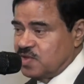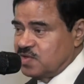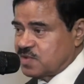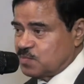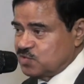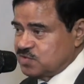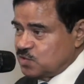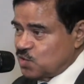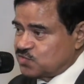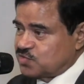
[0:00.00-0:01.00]
Suppose the
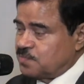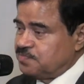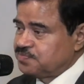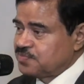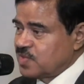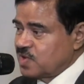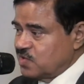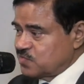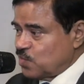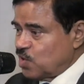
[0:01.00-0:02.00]
nodes of
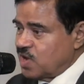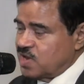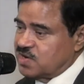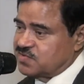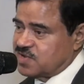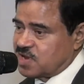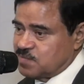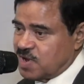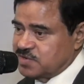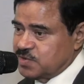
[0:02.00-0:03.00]
small islands like
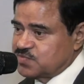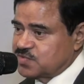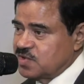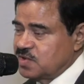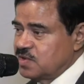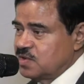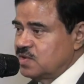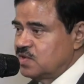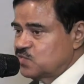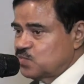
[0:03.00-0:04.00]
Maldives,
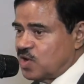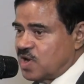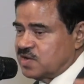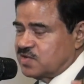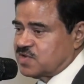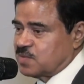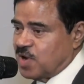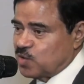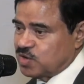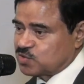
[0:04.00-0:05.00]
small islands like
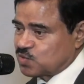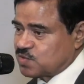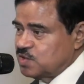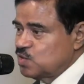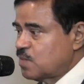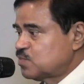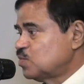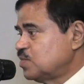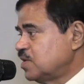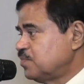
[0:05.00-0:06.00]
Vanuatu, you have
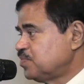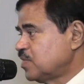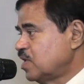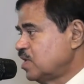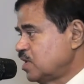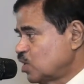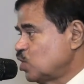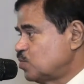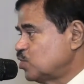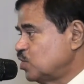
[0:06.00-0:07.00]
to be
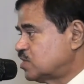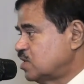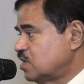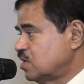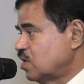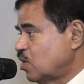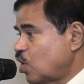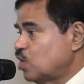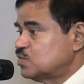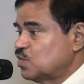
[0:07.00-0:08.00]
equipped with
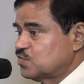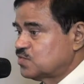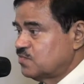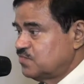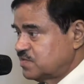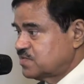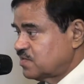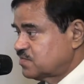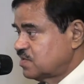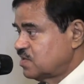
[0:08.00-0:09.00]
all those
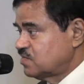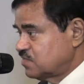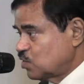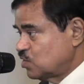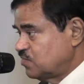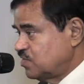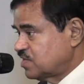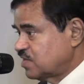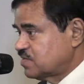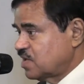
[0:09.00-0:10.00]
features, security
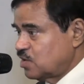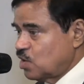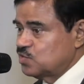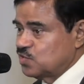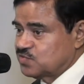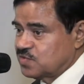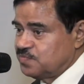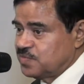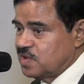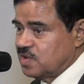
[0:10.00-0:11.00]
features, and all those
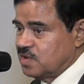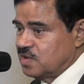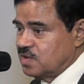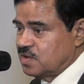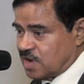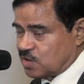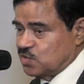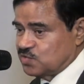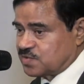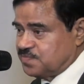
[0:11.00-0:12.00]

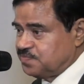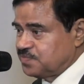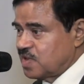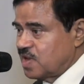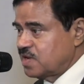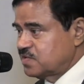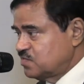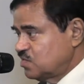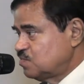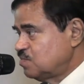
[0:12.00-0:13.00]
technologies, And
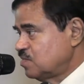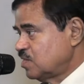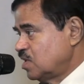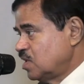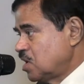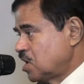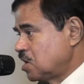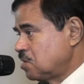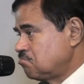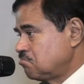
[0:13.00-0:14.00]
this is
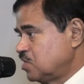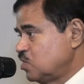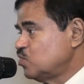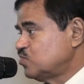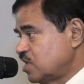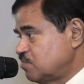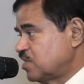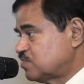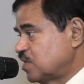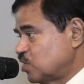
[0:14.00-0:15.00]
a huge
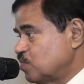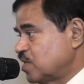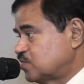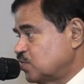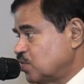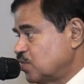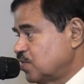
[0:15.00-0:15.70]
investment you must do